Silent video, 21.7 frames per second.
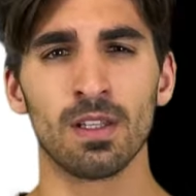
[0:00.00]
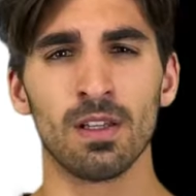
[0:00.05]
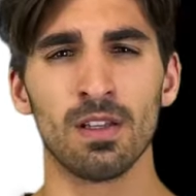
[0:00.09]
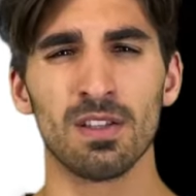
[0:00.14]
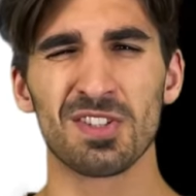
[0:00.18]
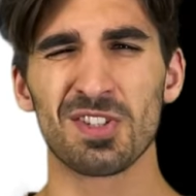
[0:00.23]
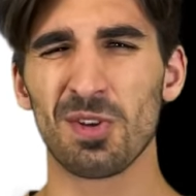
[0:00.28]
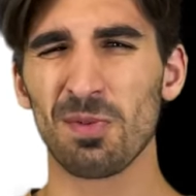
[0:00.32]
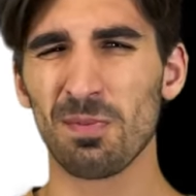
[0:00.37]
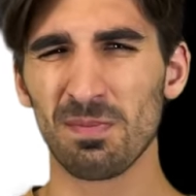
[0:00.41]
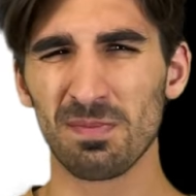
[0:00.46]

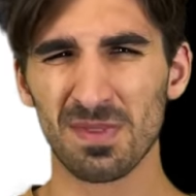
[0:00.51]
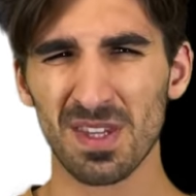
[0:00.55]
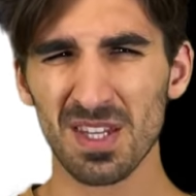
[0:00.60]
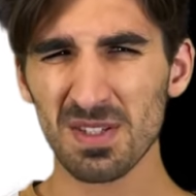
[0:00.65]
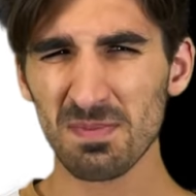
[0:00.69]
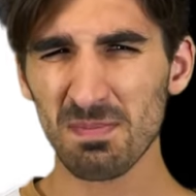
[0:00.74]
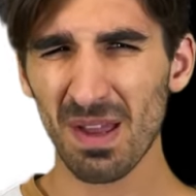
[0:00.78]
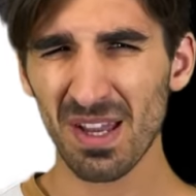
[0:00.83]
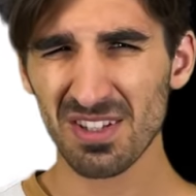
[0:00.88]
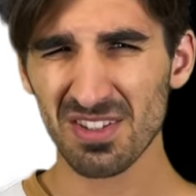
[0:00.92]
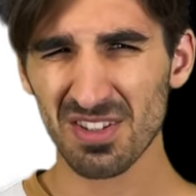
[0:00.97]
So this
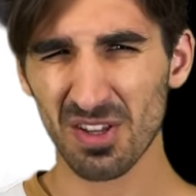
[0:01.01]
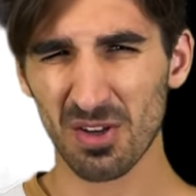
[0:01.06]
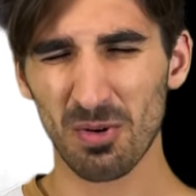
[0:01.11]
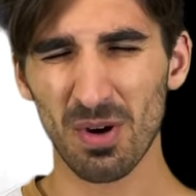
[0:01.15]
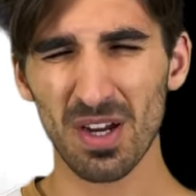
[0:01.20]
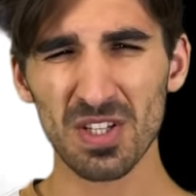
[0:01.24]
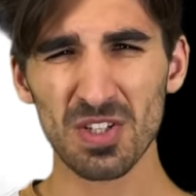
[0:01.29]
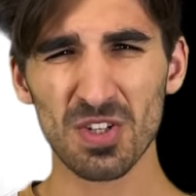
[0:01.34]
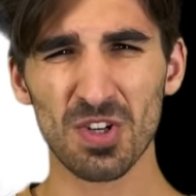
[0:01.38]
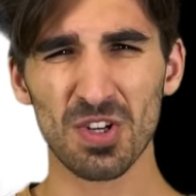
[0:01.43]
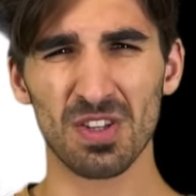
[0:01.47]
begs the
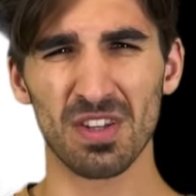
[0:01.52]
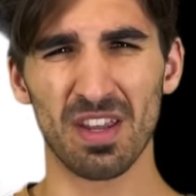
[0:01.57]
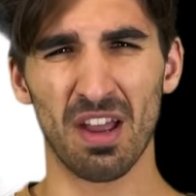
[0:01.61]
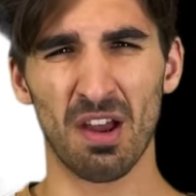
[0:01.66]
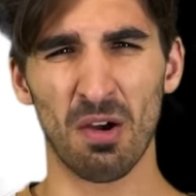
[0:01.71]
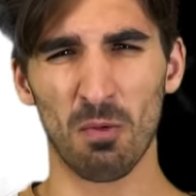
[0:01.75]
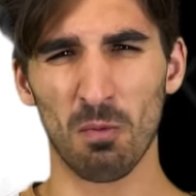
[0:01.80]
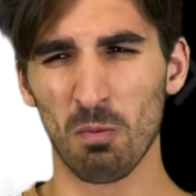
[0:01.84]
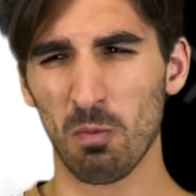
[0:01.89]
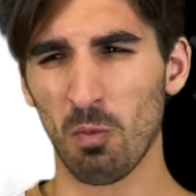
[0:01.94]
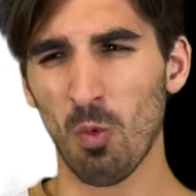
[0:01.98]
question now,
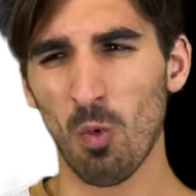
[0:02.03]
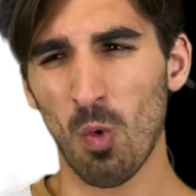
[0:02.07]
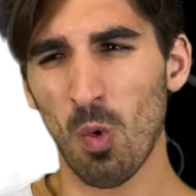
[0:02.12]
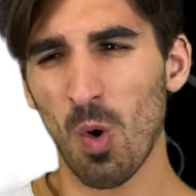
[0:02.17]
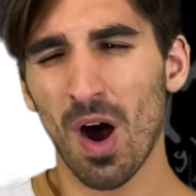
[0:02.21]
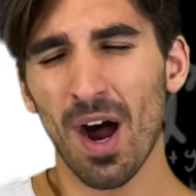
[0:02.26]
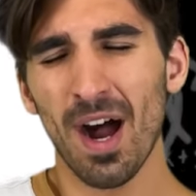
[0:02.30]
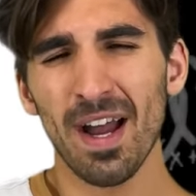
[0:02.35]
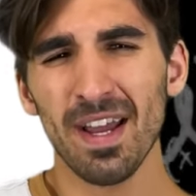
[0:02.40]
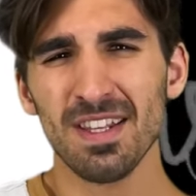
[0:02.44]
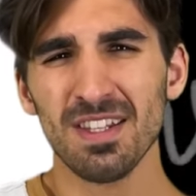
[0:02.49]

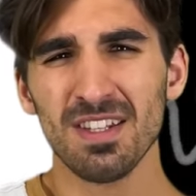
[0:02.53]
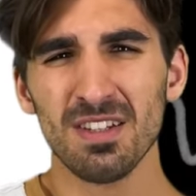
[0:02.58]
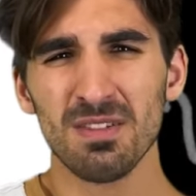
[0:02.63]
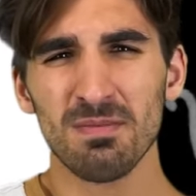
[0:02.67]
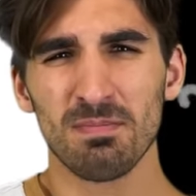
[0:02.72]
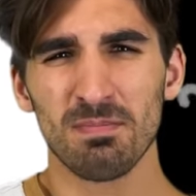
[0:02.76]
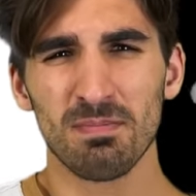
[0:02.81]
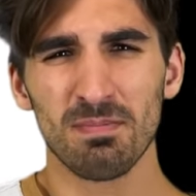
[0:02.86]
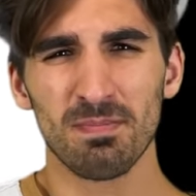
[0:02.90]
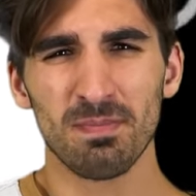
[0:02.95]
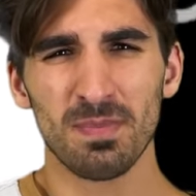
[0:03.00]
why did
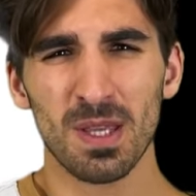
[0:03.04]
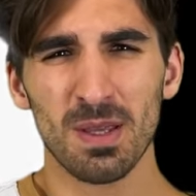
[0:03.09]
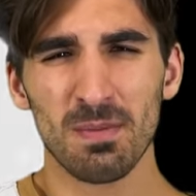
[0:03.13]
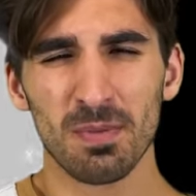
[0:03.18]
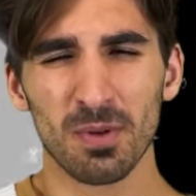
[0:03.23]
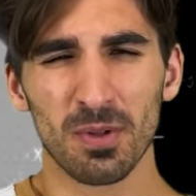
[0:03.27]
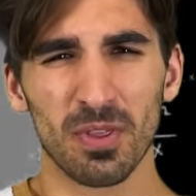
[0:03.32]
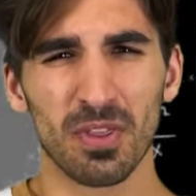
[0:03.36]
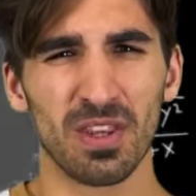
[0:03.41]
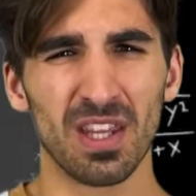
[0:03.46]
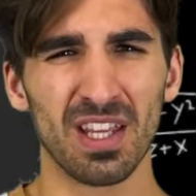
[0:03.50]

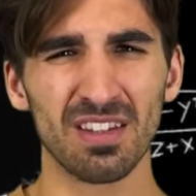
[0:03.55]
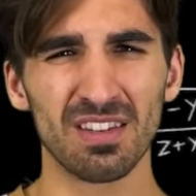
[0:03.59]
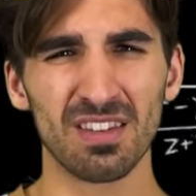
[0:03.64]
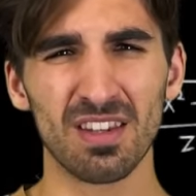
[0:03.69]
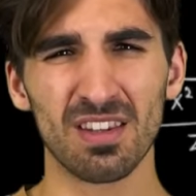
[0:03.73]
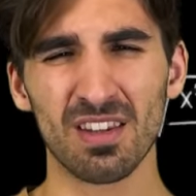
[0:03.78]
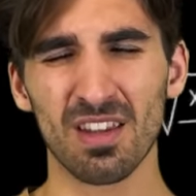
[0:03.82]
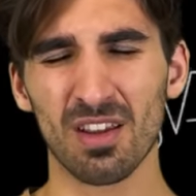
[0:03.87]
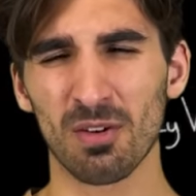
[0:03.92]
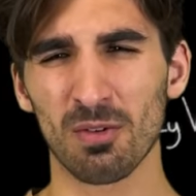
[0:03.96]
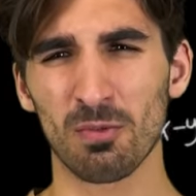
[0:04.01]
people think
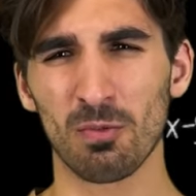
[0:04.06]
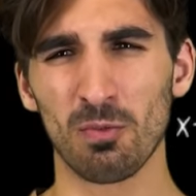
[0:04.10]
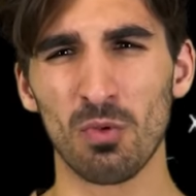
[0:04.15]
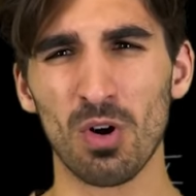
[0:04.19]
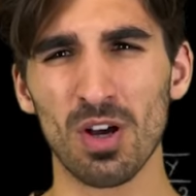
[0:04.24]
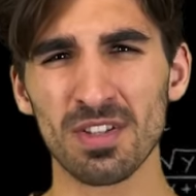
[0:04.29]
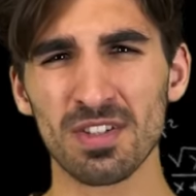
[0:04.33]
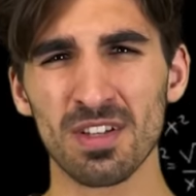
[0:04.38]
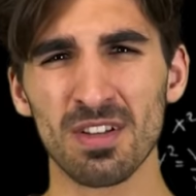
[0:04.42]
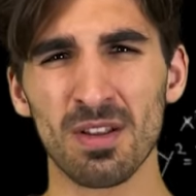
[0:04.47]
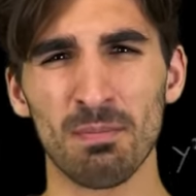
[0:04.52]
that there
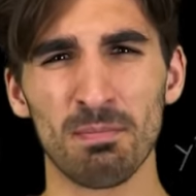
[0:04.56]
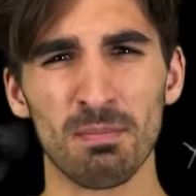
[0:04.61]
wasn't a